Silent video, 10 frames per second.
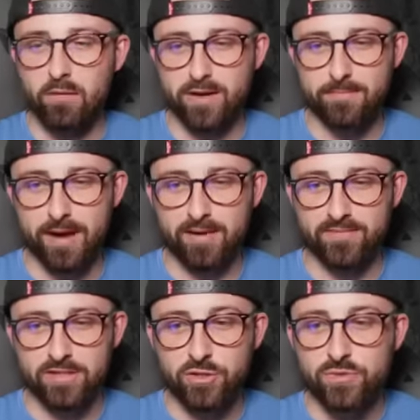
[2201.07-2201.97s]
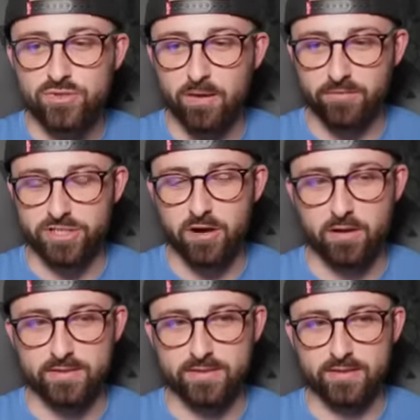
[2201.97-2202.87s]
worried about if they do sign
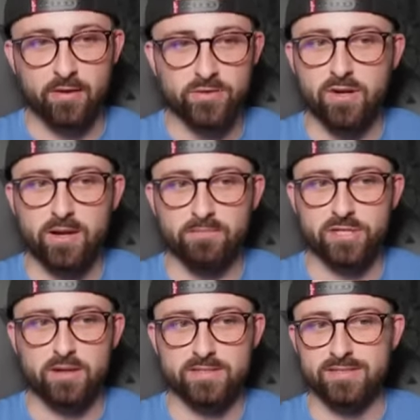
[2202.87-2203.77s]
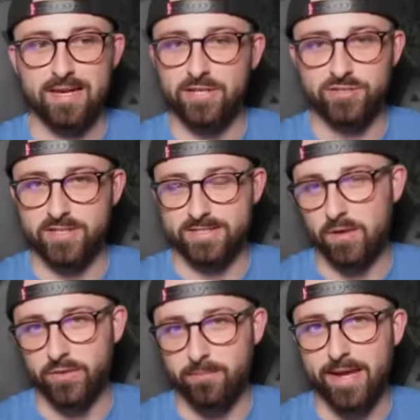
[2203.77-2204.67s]
Richarlison. They're not signing Richarlison to literally just
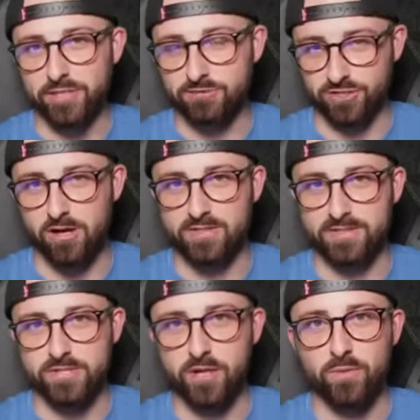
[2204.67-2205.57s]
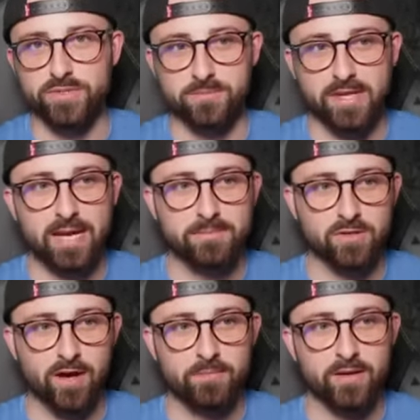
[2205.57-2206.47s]
sit on the bench. Richarlison's going to want some game
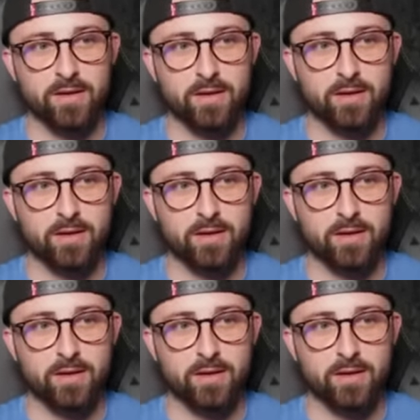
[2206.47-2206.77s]
time.